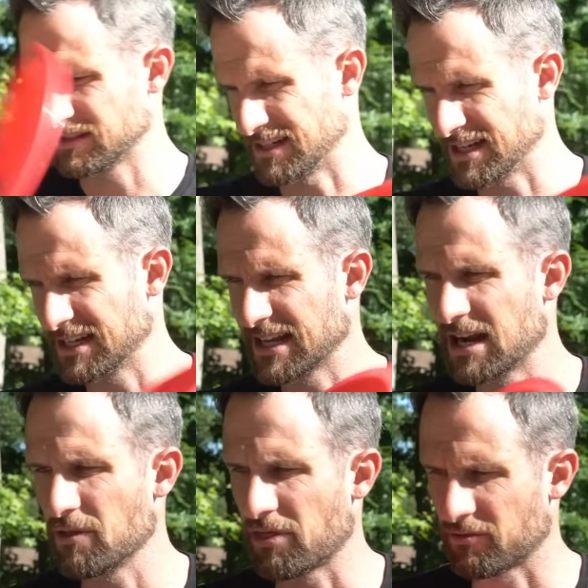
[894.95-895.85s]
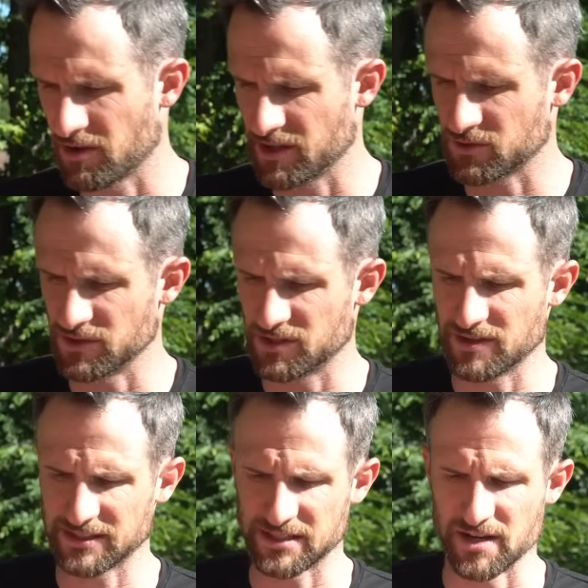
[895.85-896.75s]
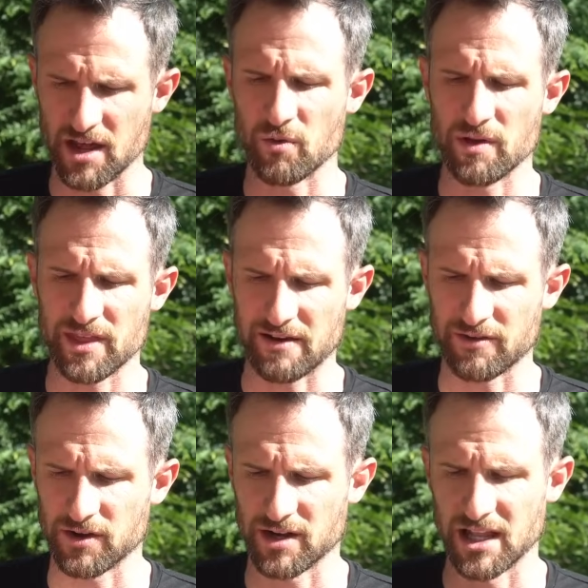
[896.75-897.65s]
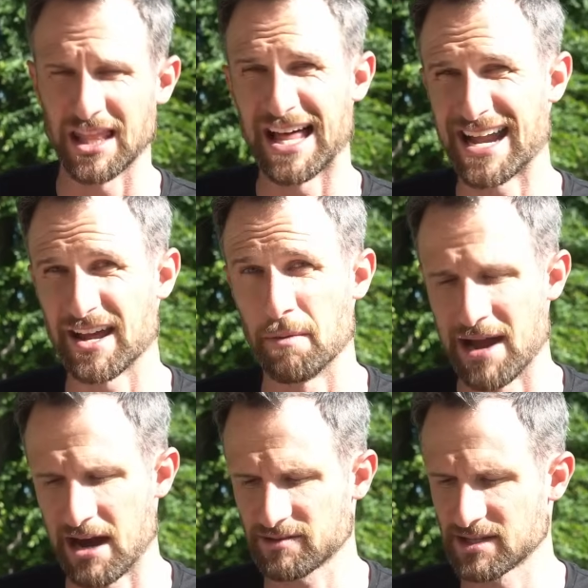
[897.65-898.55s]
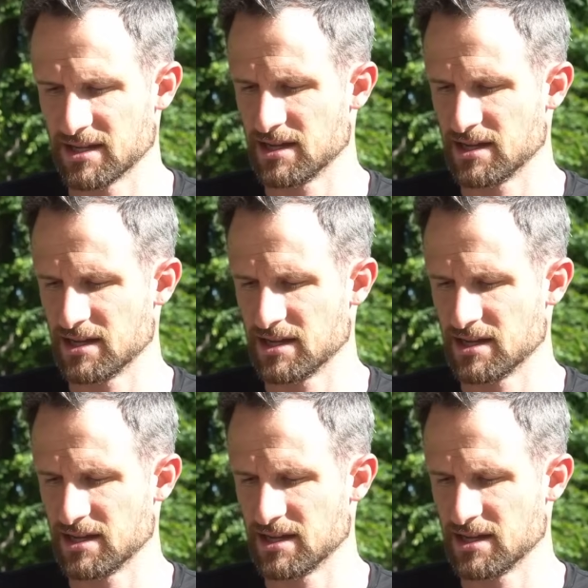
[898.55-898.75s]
excited to get out and throw this one too. That's another one that I've heard a lot about.